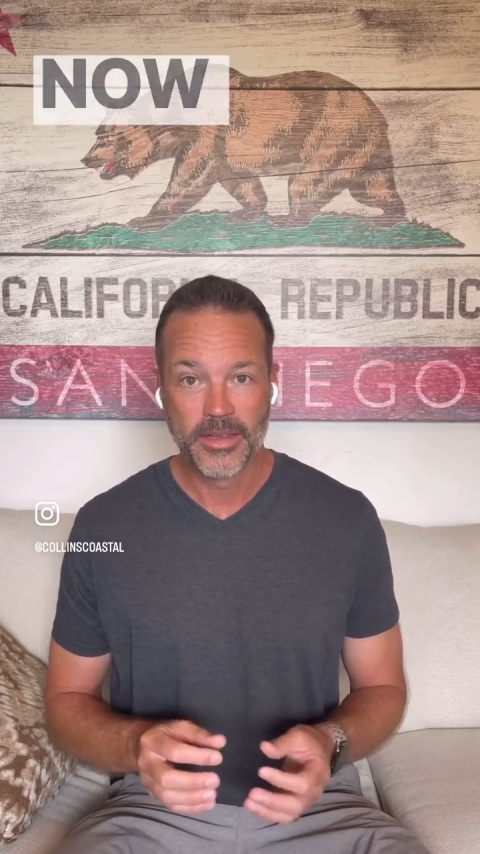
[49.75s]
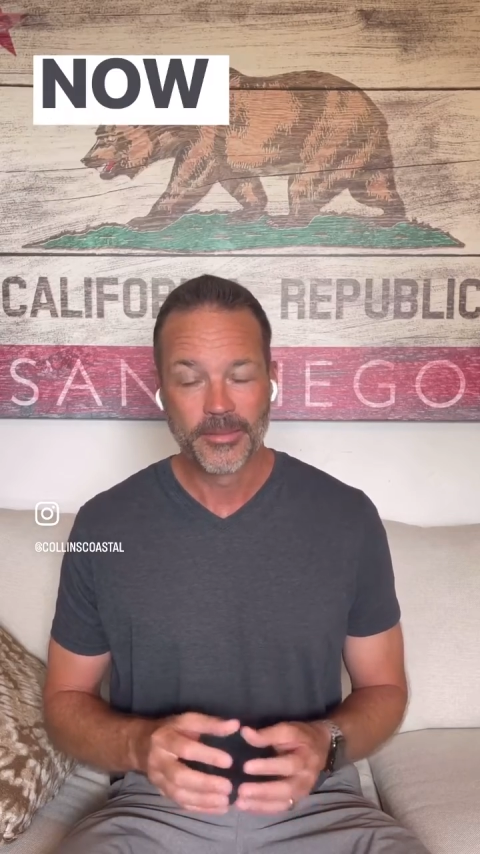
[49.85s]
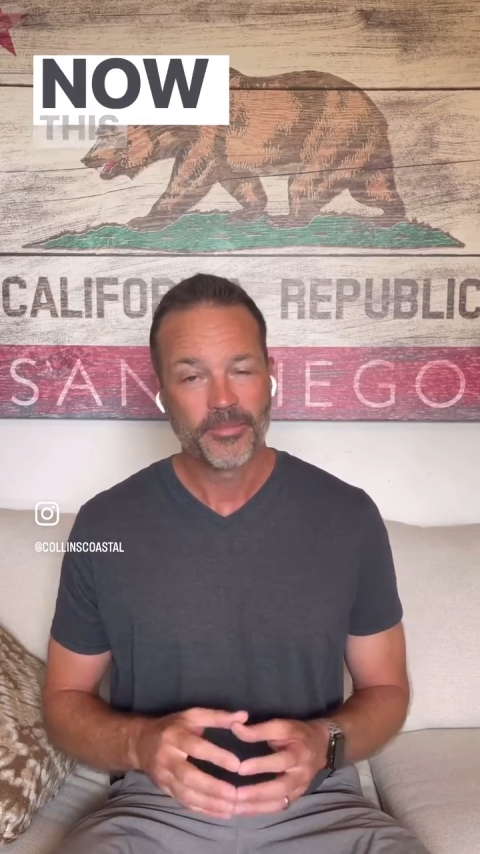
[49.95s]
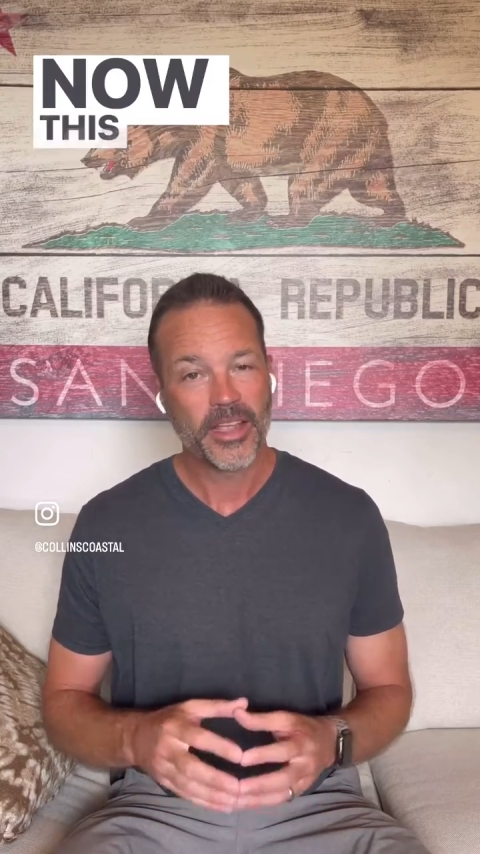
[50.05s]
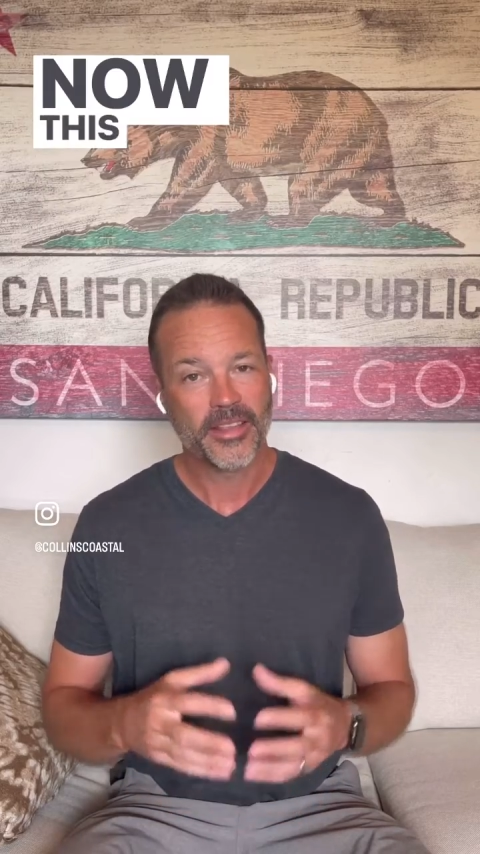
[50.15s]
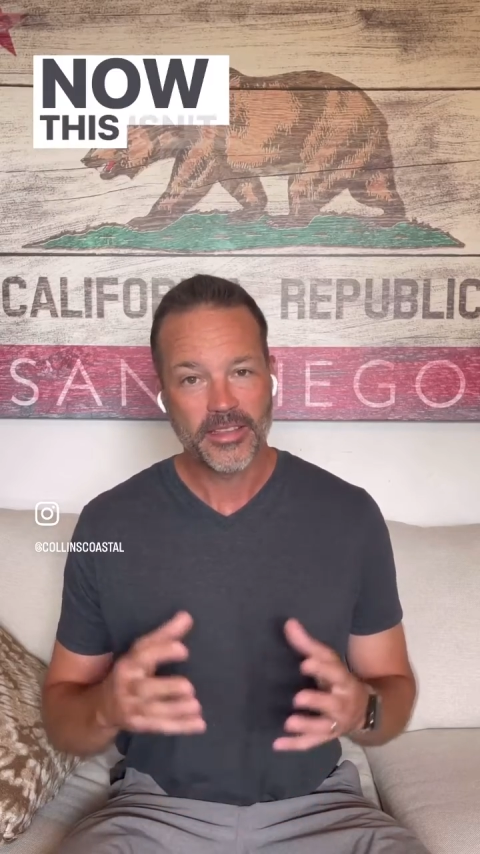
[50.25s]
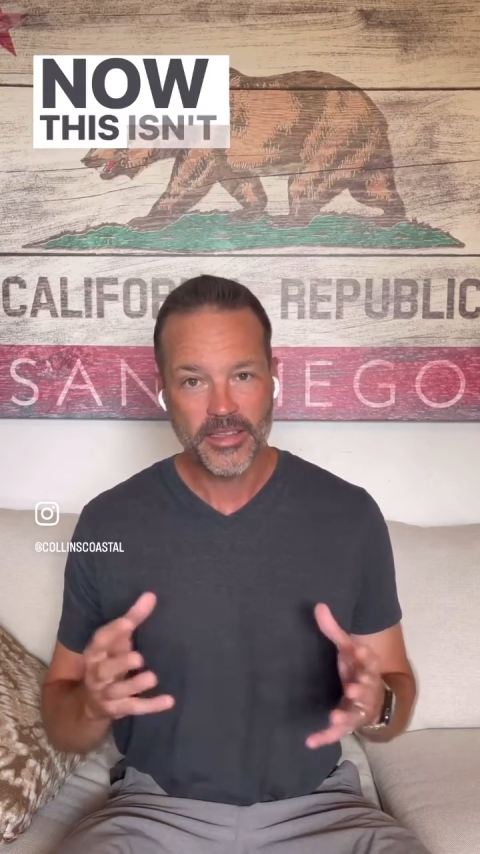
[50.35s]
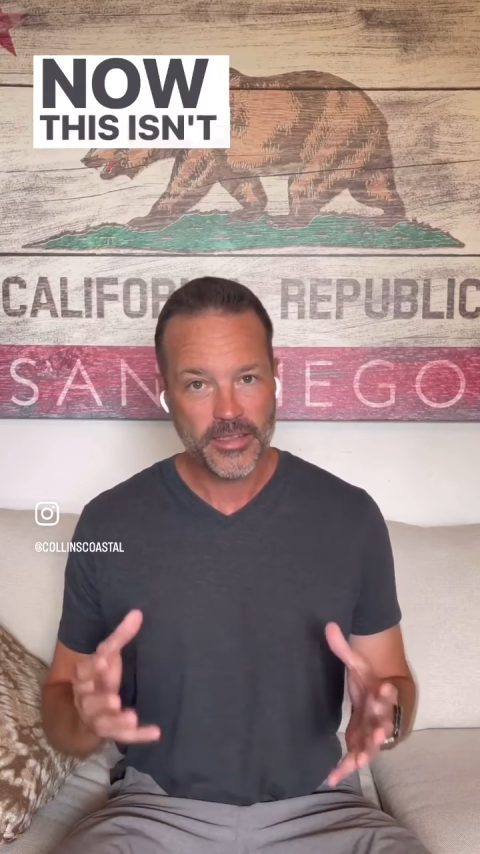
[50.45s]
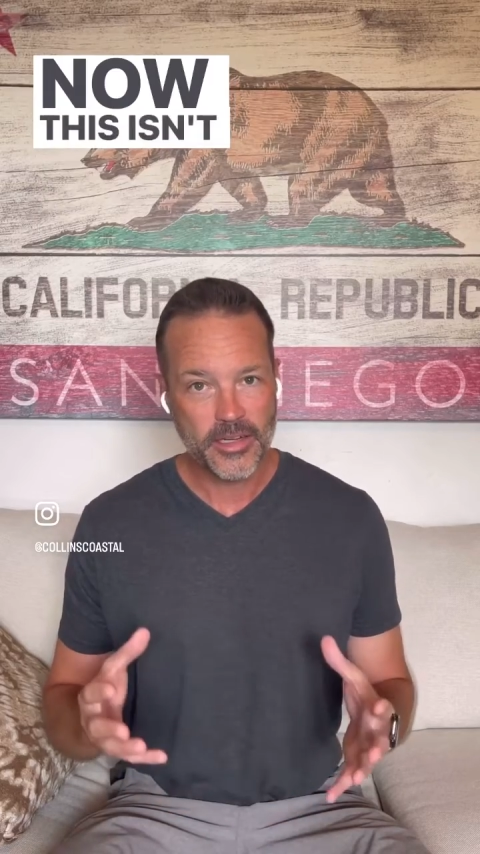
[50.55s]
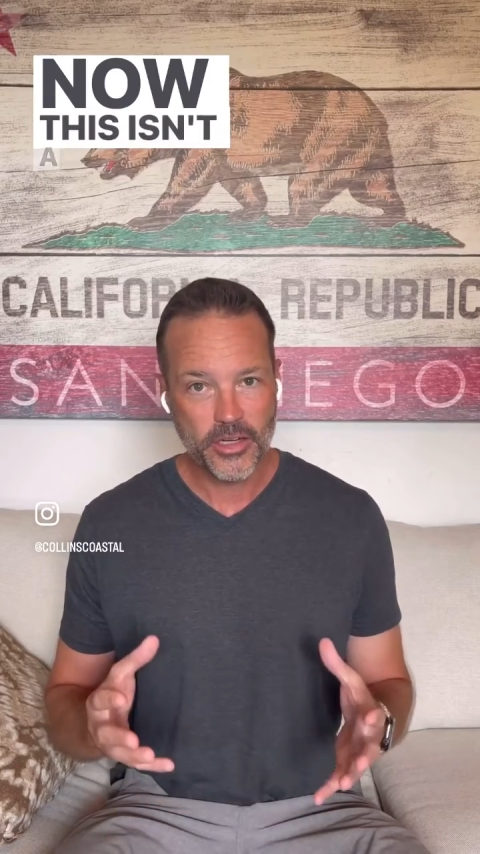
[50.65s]
Now this
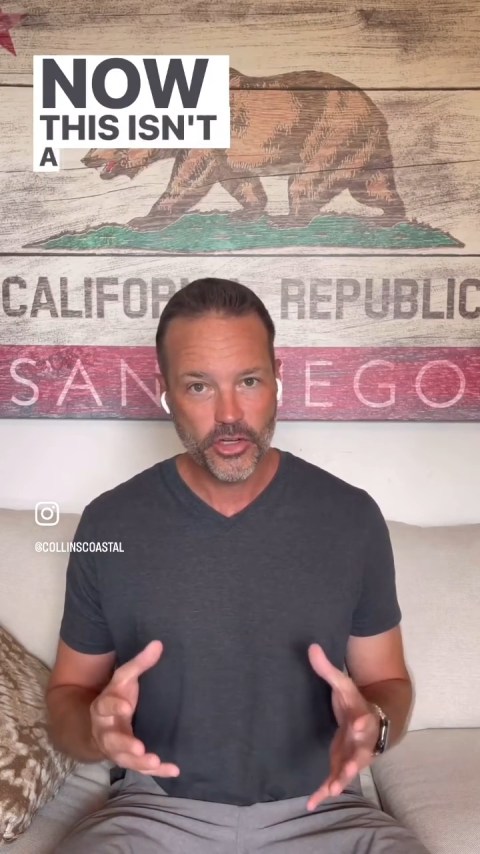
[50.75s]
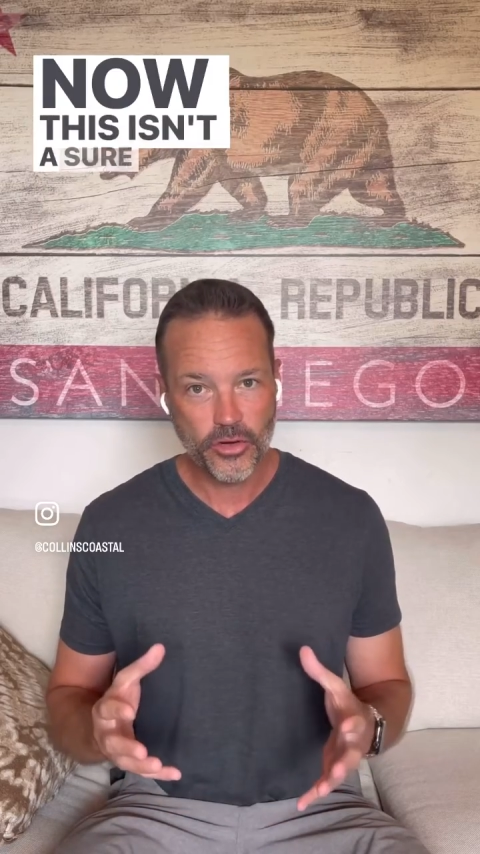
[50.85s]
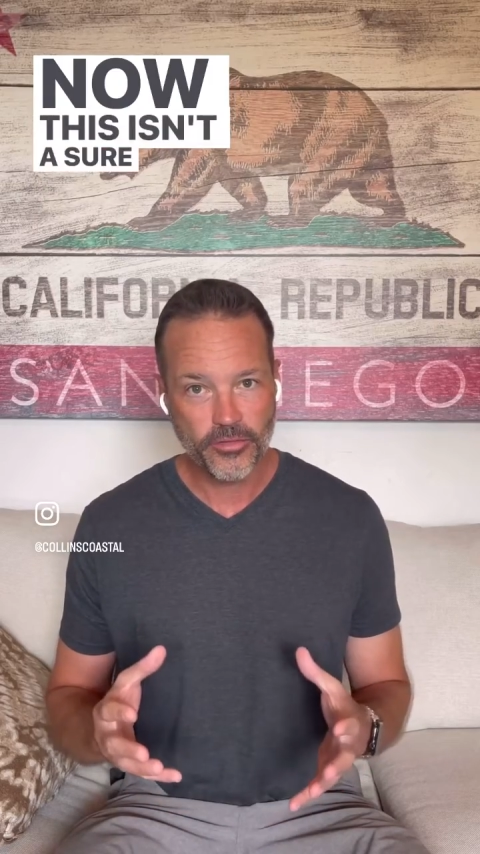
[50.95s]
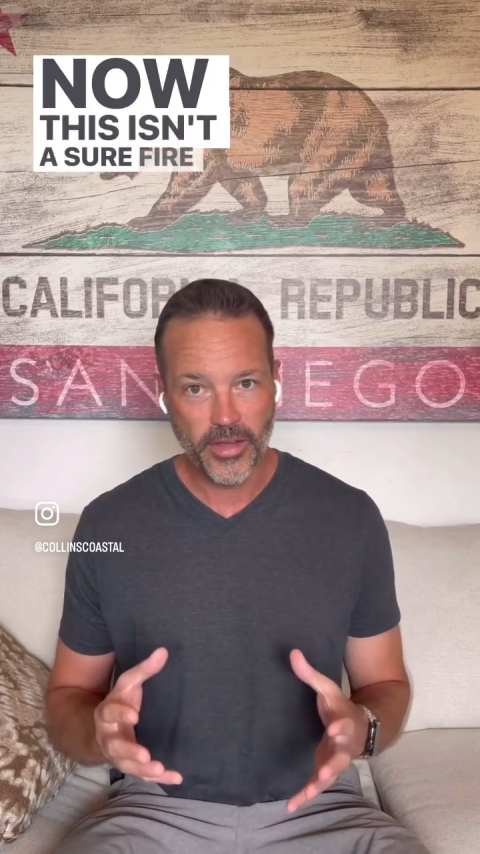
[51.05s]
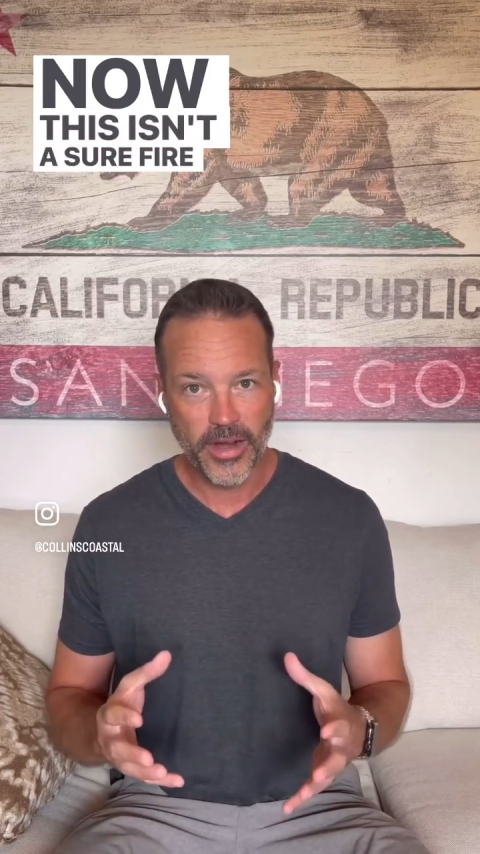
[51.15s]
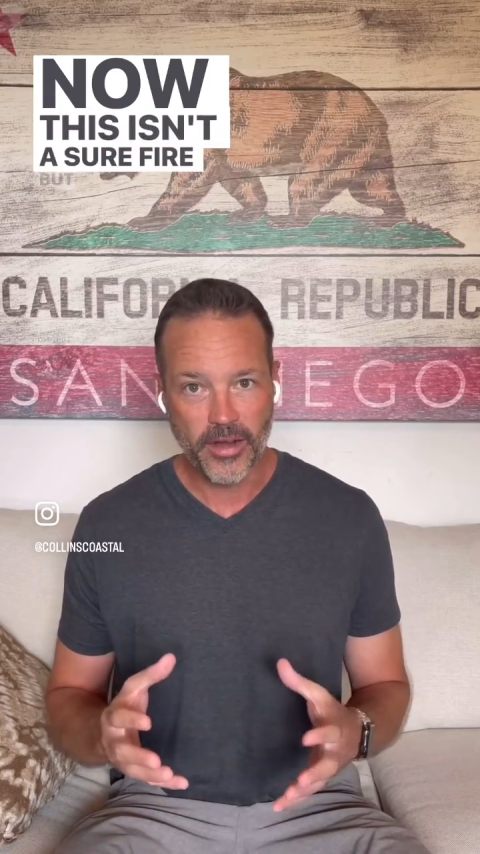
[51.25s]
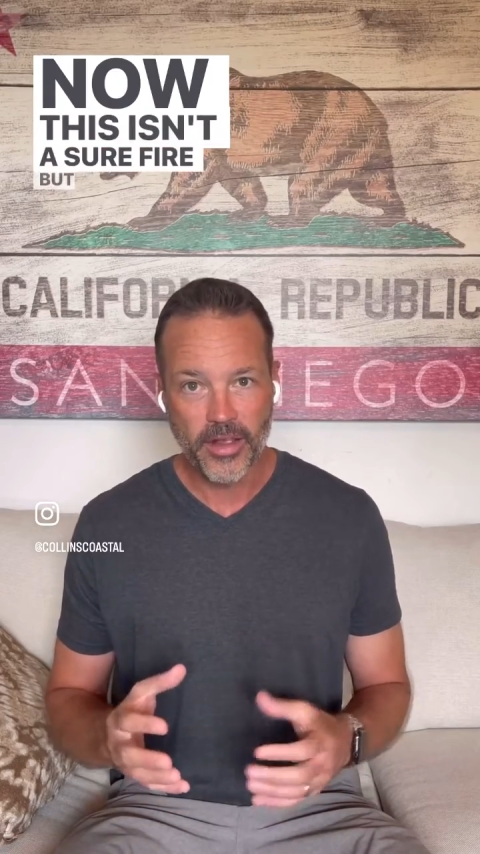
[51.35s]
isn't a surefire,